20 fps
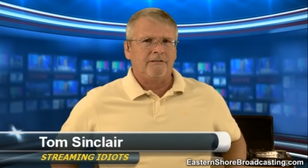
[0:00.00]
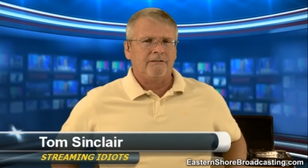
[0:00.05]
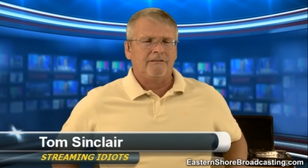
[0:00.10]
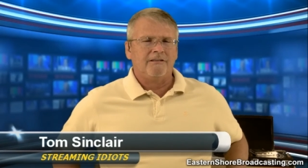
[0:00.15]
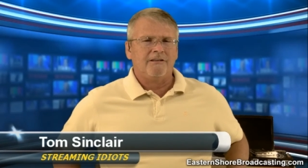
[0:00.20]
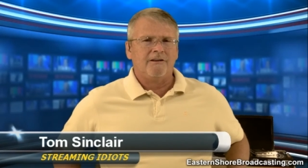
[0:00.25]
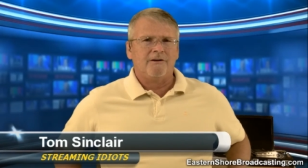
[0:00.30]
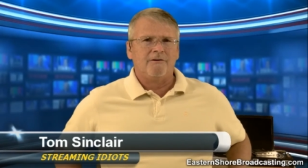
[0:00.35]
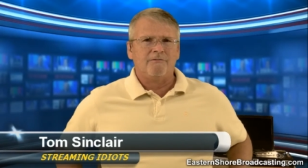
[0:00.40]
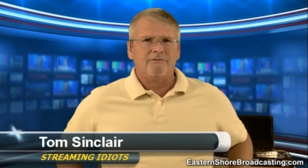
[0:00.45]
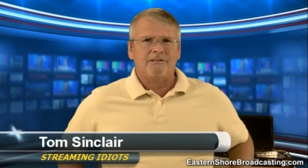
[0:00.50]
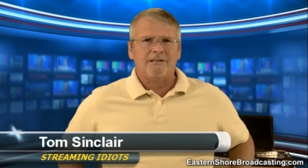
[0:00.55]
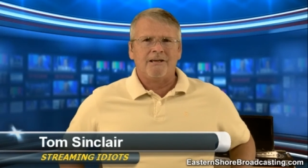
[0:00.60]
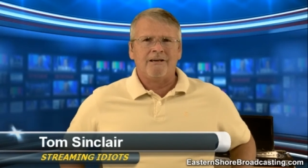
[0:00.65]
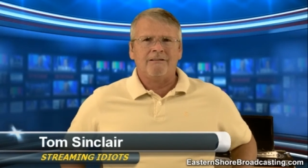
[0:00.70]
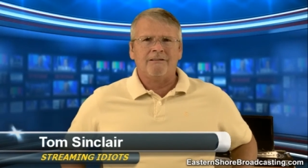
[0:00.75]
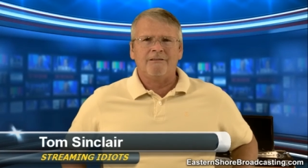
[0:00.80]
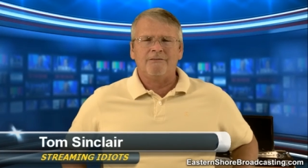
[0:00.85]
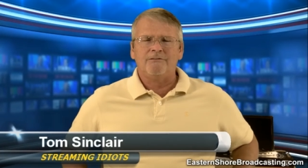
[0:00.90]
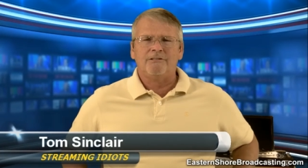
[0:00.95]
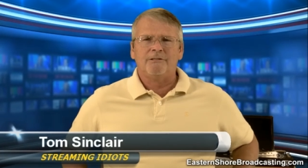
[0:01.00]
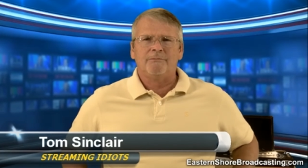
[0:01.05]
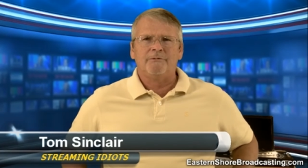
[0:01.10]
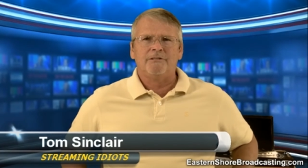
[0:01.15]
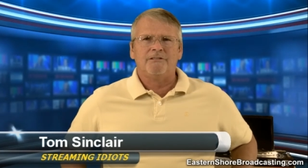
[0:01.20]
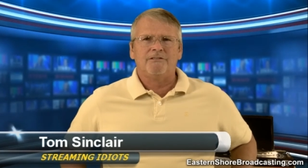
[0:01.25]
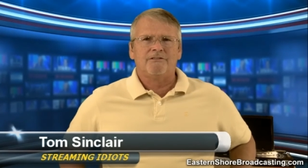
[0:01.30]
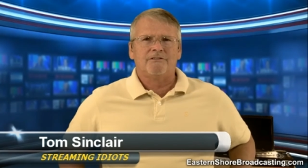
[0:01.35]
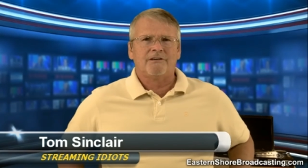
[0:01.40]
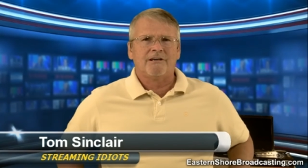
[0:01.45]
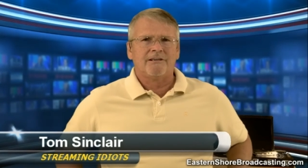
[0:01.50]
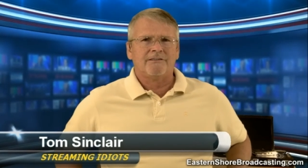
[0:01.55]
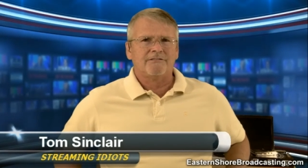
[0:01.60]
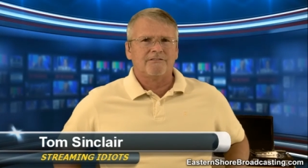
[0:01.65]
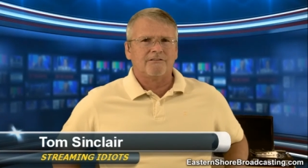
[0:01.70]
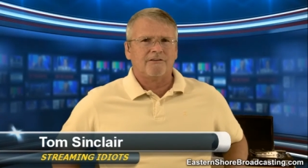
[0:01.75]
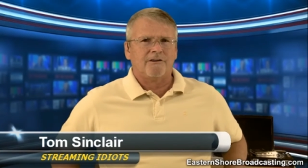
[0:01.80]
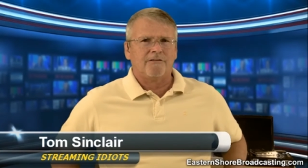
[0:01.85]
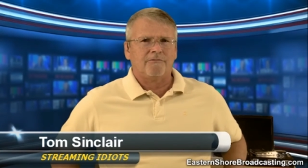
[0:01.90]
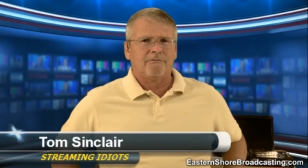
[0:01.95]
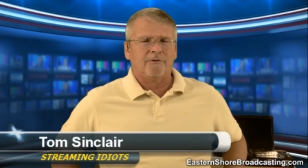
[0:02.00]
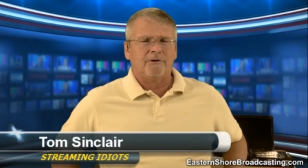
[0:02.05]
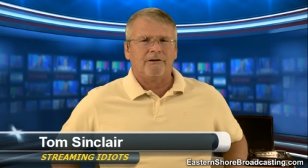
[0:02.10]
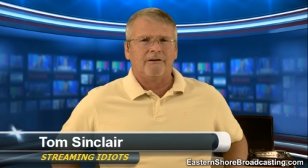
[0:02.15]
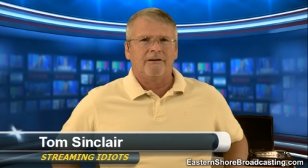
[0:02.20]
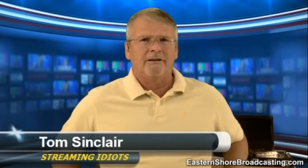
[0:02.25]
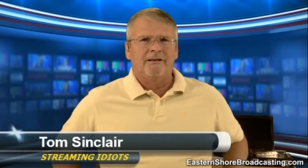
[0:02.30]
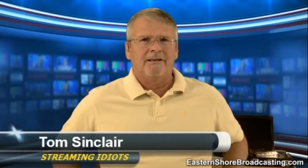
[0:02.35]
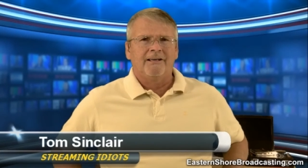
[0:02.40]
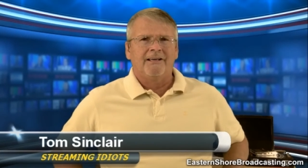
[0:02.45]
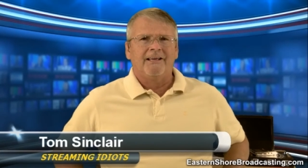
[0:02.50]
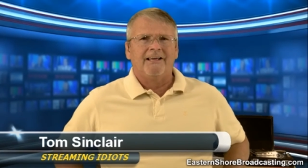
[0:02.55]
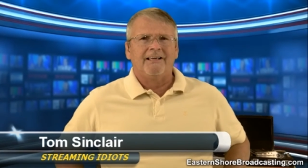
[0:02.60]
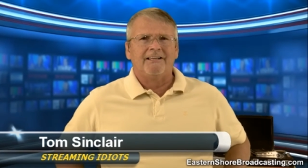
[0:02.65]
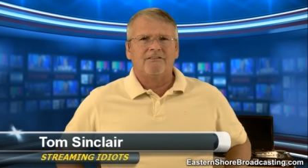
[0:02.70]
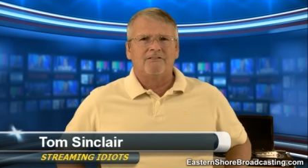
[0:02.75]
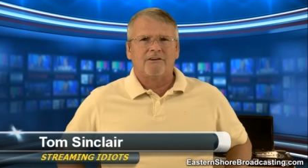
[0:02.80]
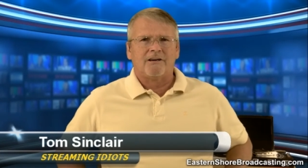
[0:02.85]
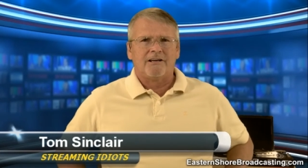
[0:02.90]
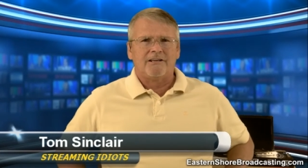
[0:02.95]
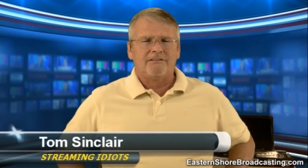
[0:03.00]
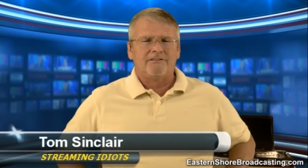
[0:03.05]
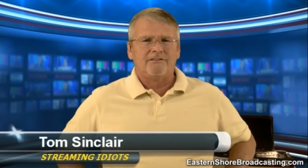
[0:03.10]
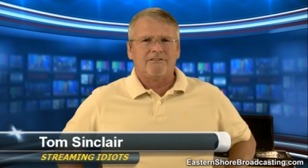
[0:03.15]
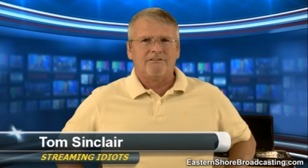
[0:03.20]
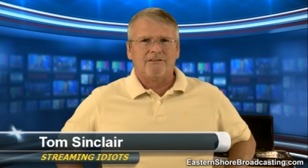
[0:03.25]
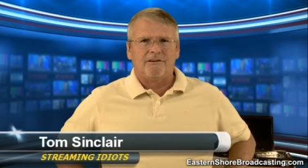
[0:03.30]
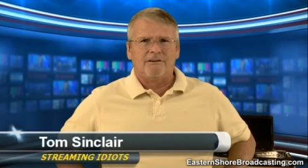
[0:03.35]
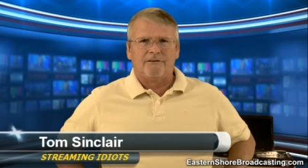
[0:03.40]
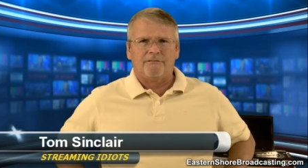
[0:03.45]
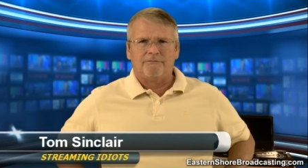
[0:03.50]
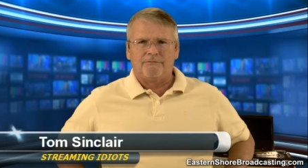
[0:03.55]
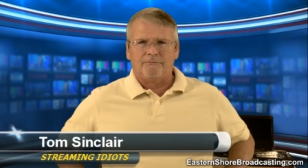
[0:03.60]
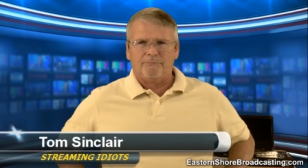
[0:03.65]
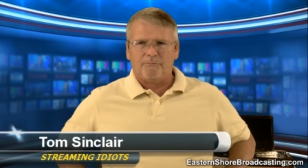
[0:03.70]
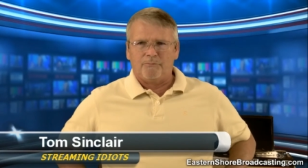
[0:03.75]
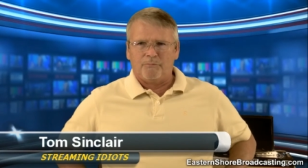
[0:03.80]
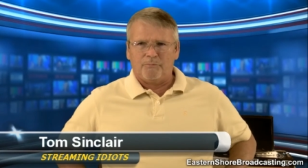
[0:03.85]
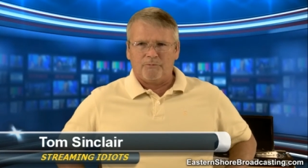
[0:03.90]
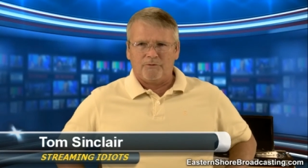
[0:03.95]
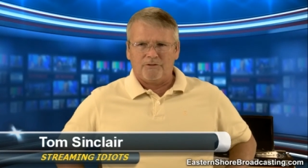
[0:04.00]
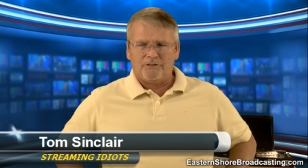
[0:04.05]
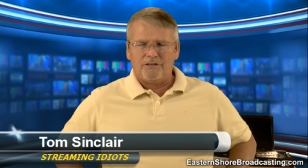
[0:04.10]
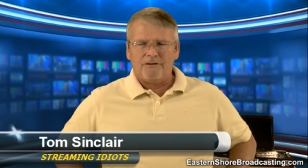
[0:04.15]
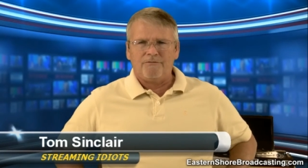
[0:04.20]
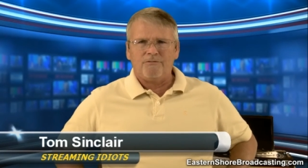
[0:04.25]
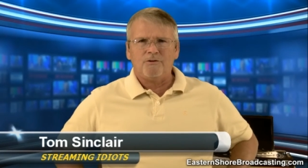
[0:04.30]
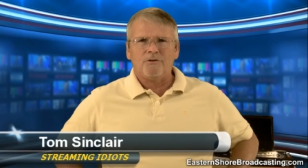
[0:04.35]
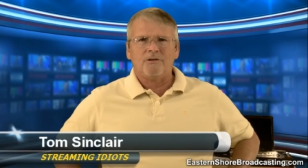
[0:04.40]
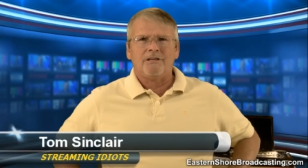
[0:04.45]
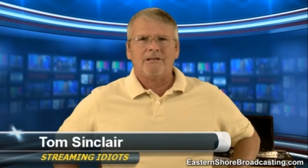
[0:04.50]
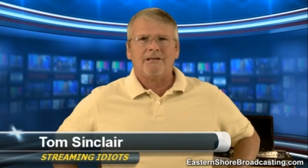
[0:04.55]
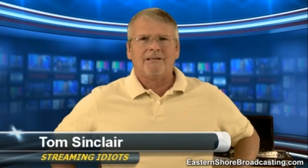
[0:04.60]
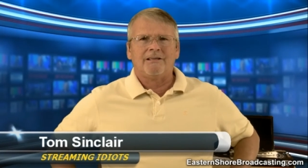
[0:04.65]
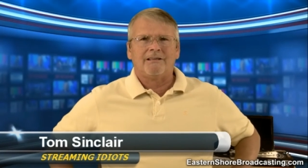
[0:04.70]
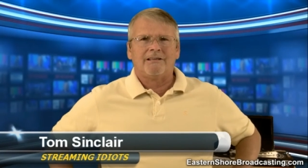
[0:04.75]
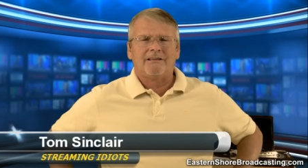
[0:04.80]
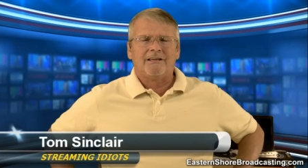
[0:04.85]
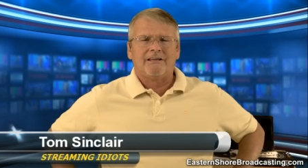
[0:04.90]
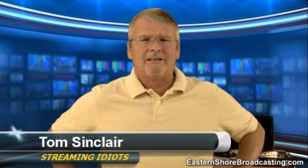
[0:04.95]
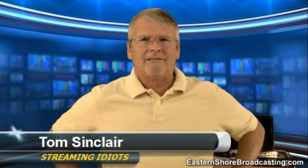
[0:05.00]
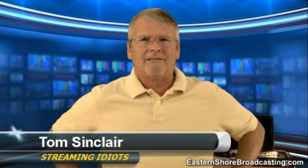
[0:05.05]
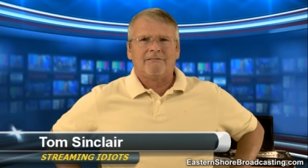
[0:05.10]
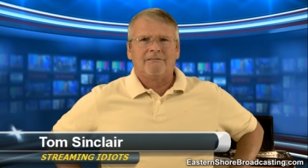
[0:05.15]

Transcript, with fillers: You know, download some of this trial software and try it yourself. See if you can't get a